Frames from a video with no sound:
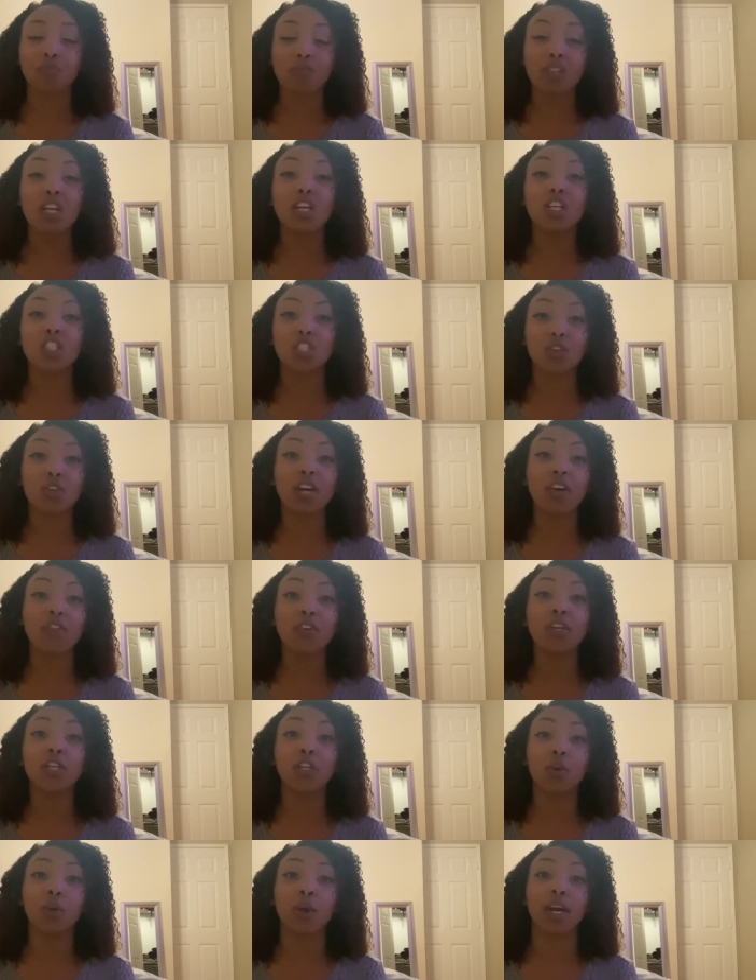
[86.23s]
So
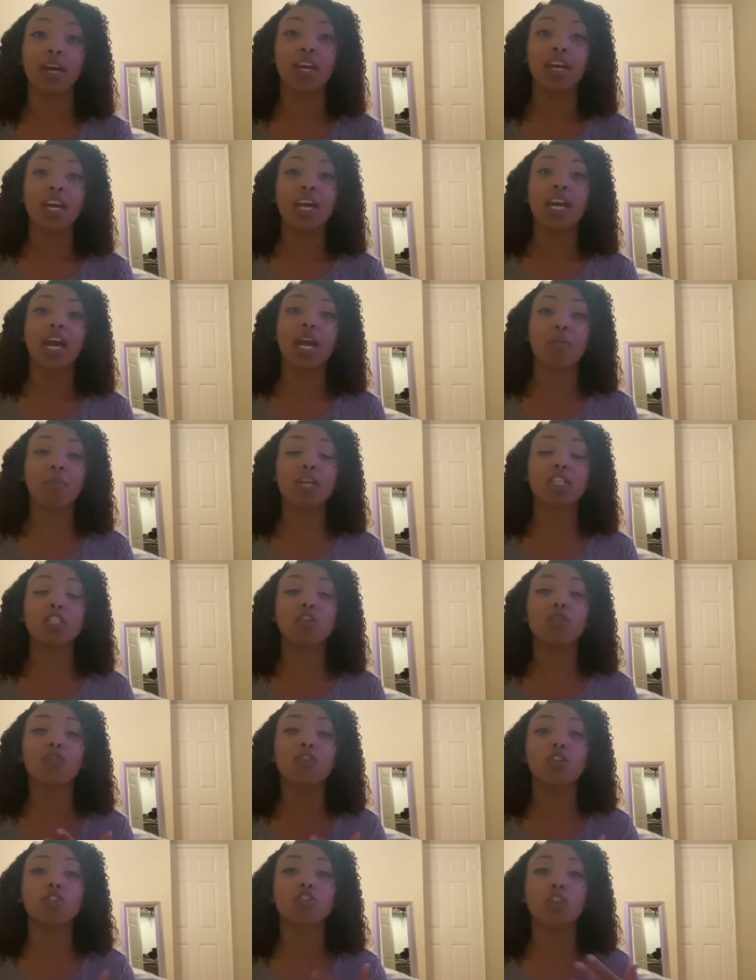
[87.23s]
definitely do it. It makes you
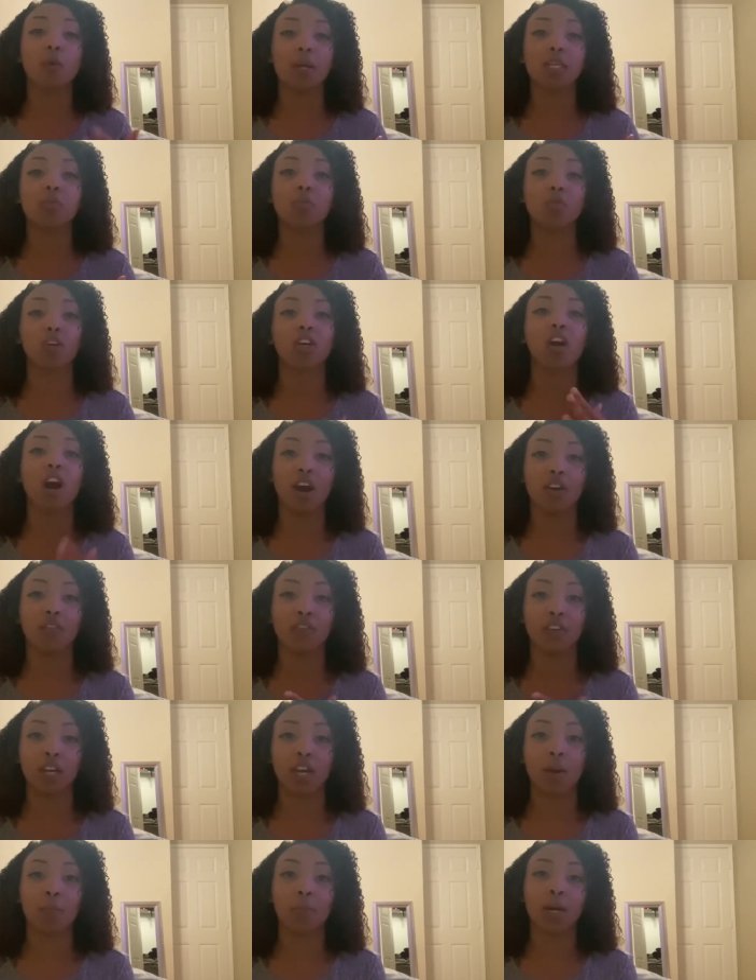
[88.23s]
feel so much more
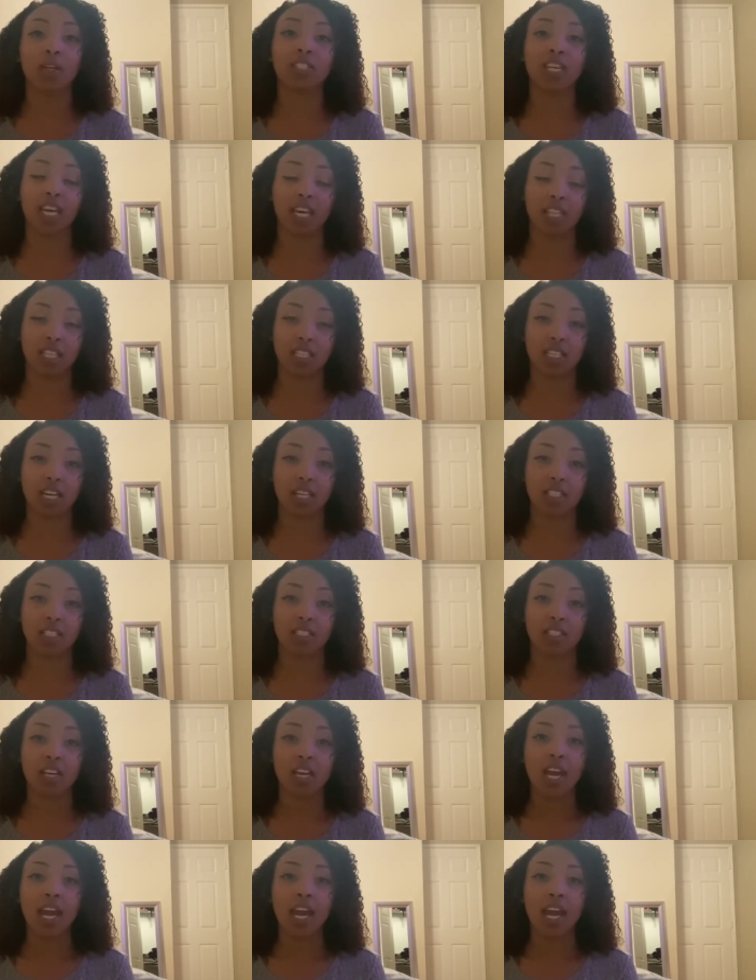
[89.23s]
confident about taking the test.